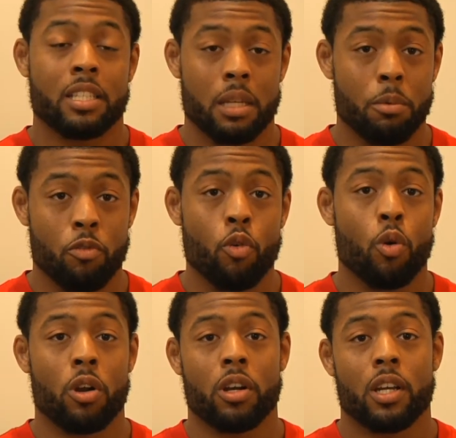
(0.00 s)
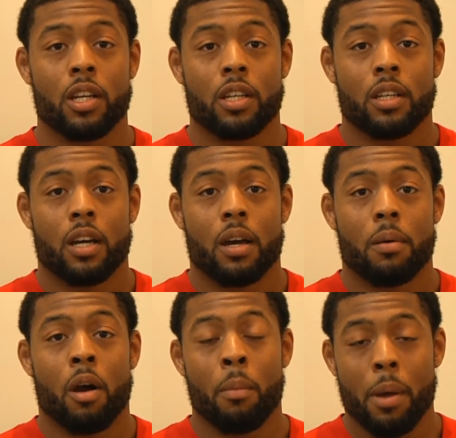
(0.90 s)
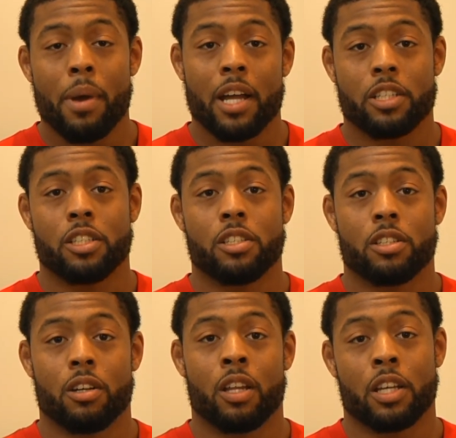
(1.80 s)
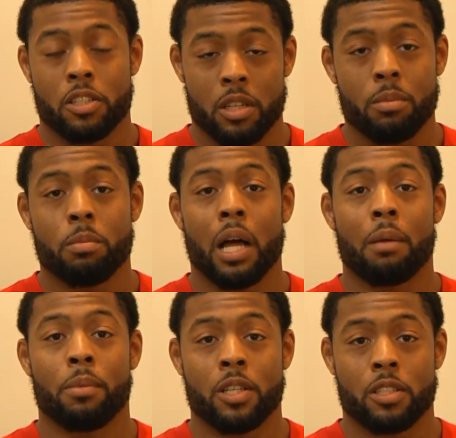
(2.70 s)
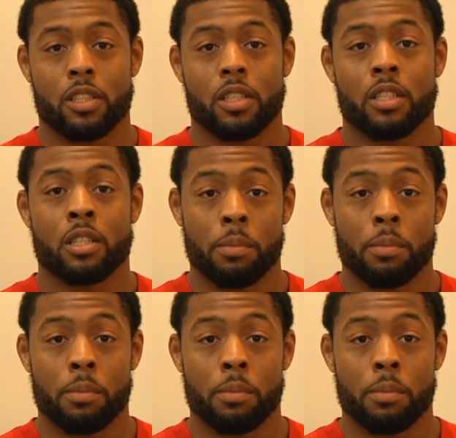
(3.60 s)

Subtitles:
I said before, all my matches are like a summer blockbuster. It's